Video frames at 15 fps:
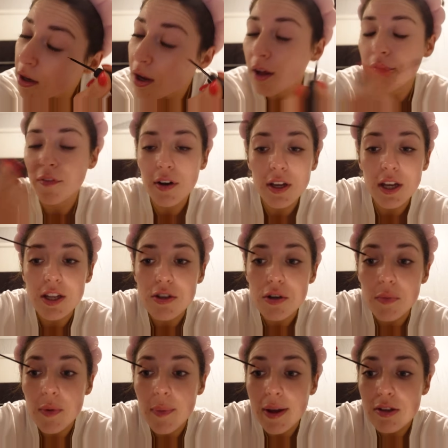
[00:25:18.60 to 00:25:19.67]
I feel like it
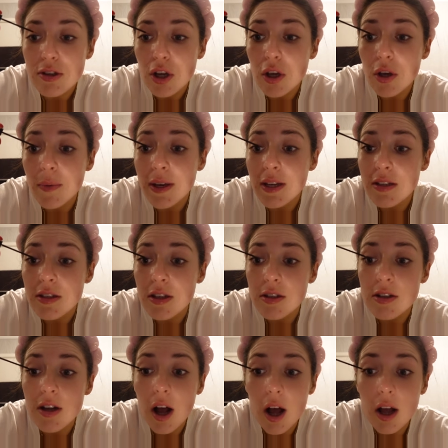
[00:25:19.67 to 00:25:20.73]
took me about two weeks to
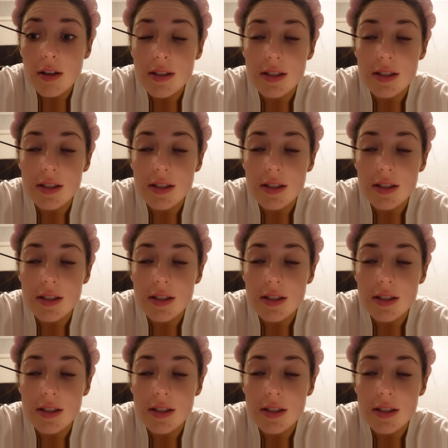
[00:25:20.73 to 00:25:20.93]
start